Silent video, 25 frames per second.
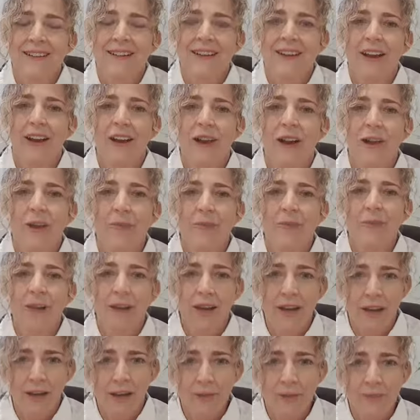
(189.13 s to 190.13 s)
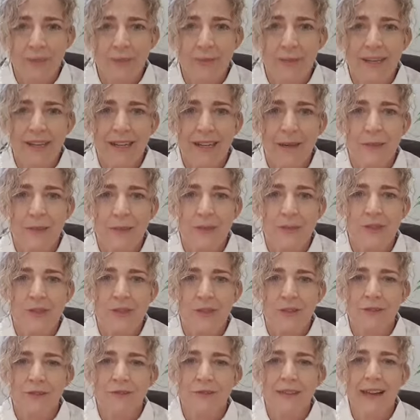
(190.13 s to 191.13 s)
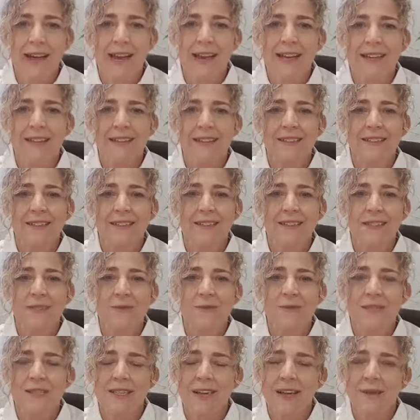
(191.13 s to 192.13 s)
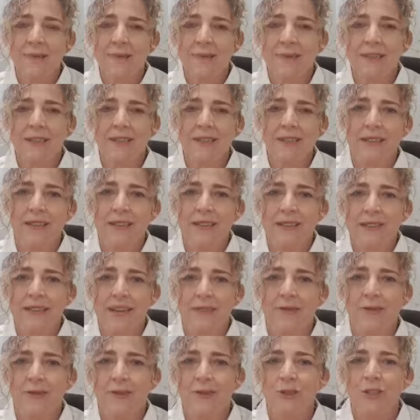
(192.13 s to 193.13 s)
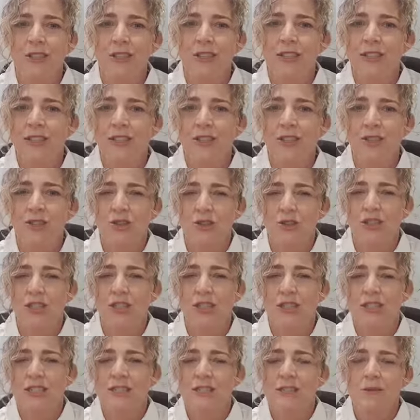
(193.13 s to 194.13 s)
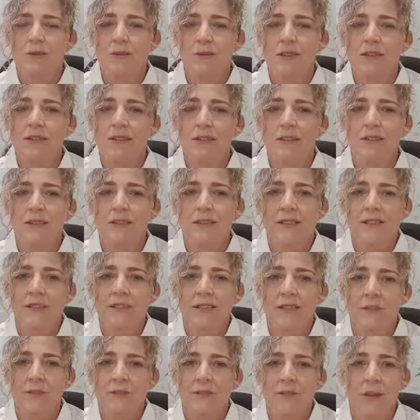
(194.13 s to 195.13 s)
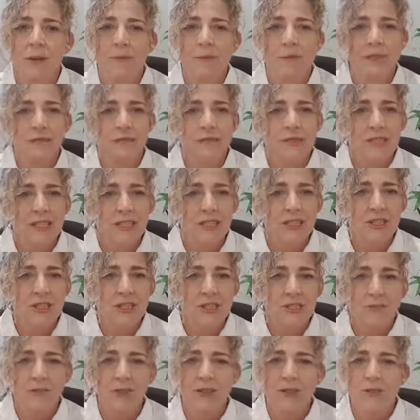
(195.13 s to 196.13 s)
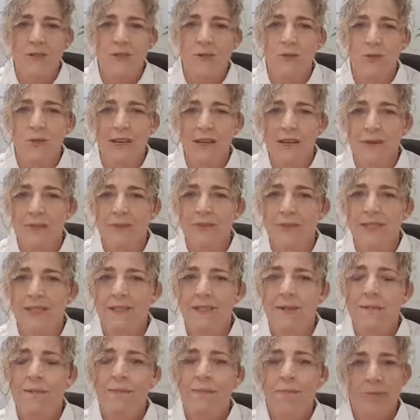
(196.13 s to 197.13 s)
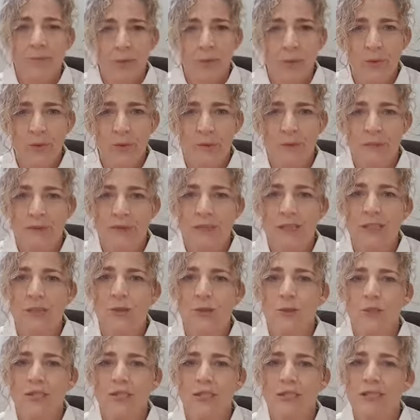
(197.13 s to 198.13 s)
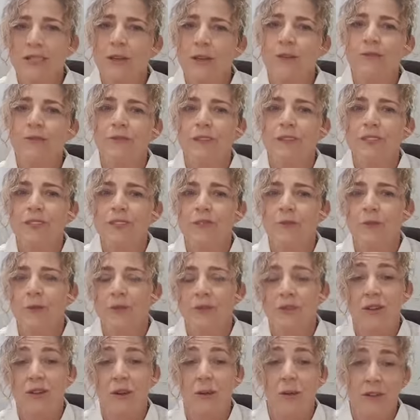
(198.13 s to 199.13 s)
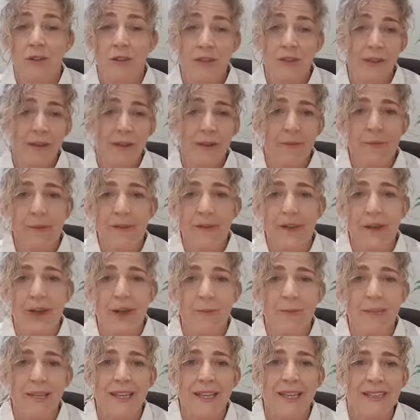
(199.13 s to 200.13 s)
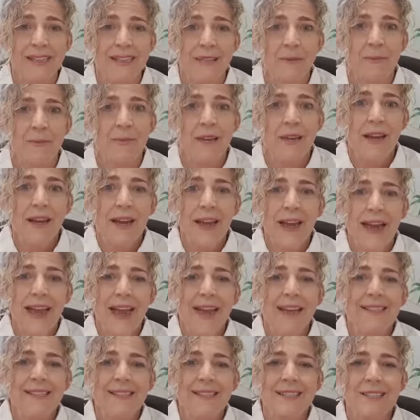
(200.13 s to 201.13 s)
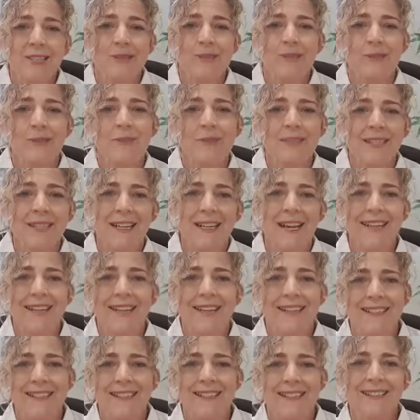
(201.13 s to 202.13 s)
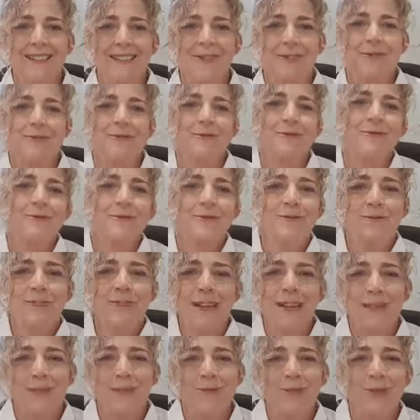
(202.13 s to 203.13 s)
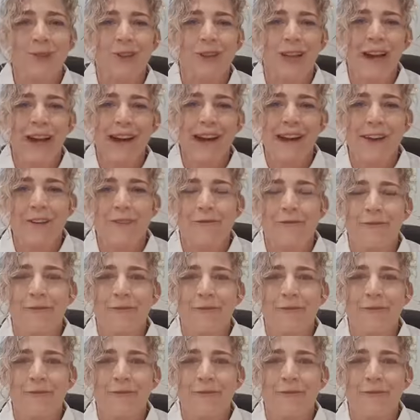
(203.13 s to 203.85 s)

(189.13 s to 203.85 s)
I hope you've been able to resolve that and deal with that, but let's have a look at your nutrition as well, because sometimes if it is just muscle cramps, but it's good to delve into what's going on that, but I hope you get some answers from today's little Facebook Live.